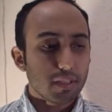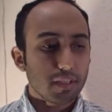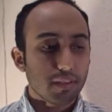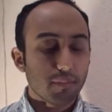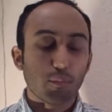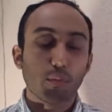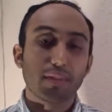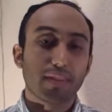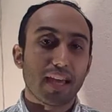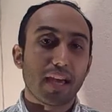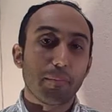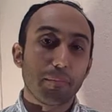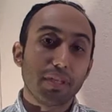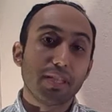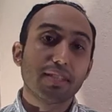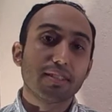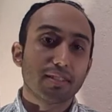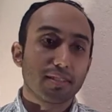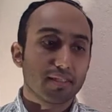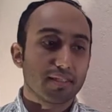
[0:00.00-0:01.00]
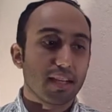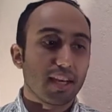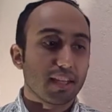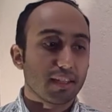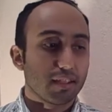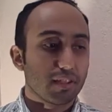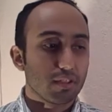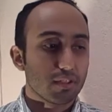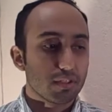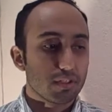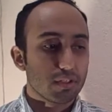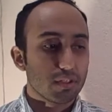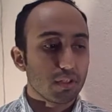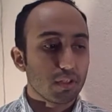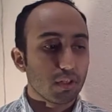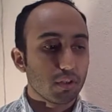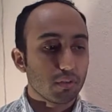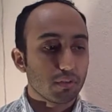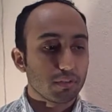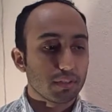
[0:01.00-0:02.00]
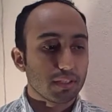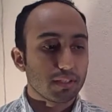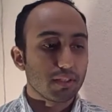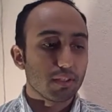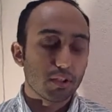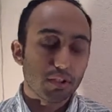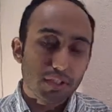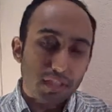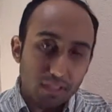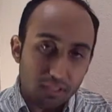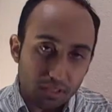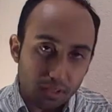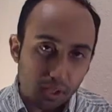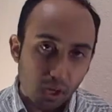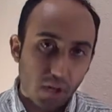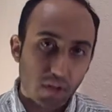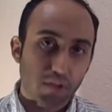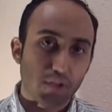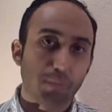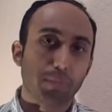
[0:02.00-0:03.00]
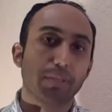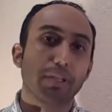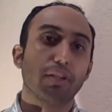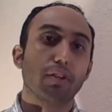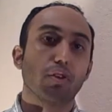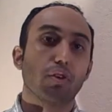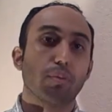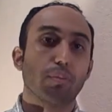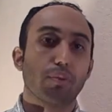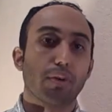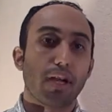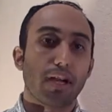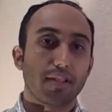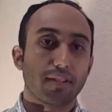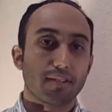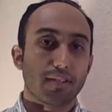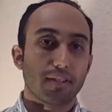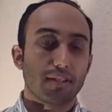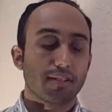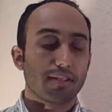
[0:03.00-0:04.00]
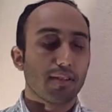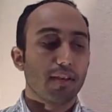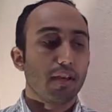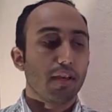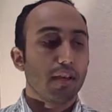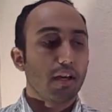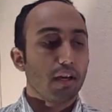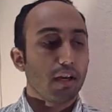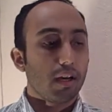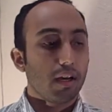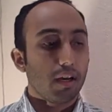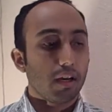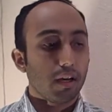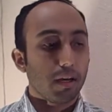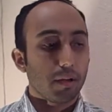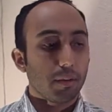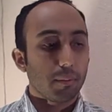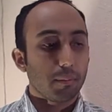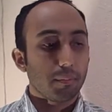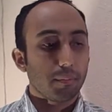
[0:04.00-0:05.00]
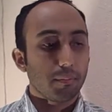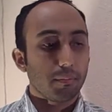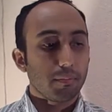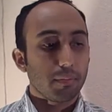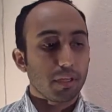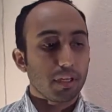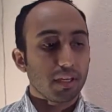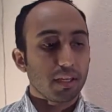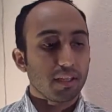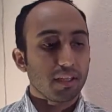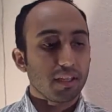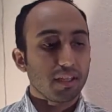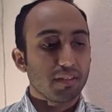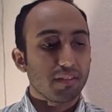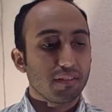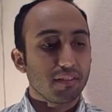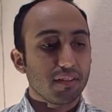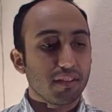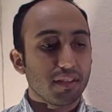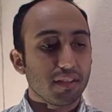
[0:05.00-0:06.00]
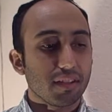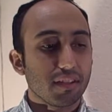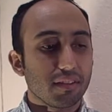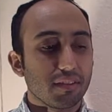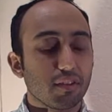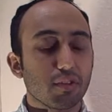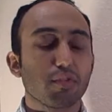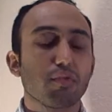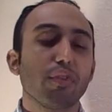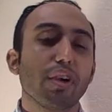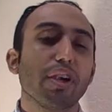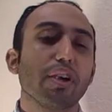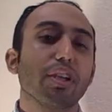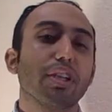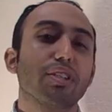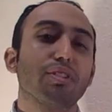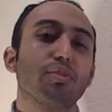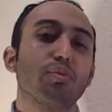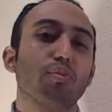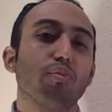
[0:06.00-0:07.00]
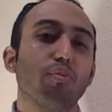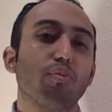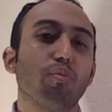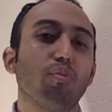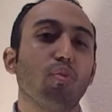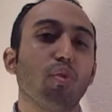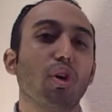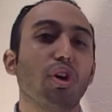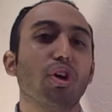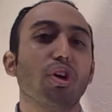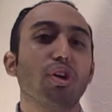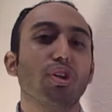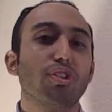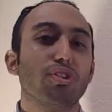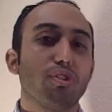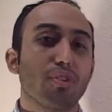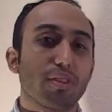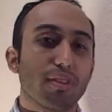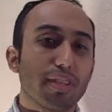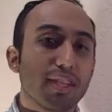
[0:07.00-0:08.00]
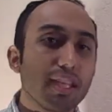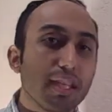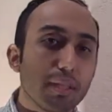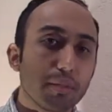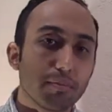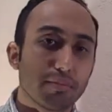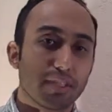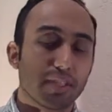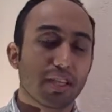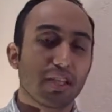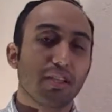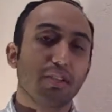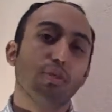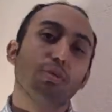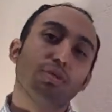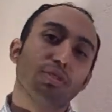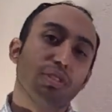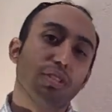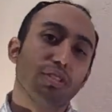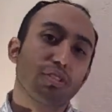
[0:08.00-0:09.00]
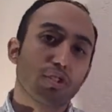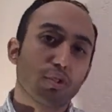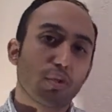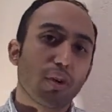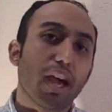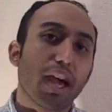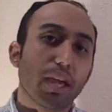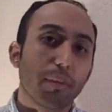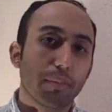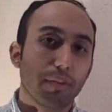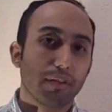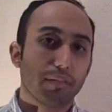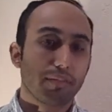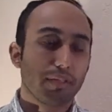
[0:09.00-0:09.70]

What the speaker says: And what that means is that there's that there is this larger political process, and there's various words or themes that get used to describe it.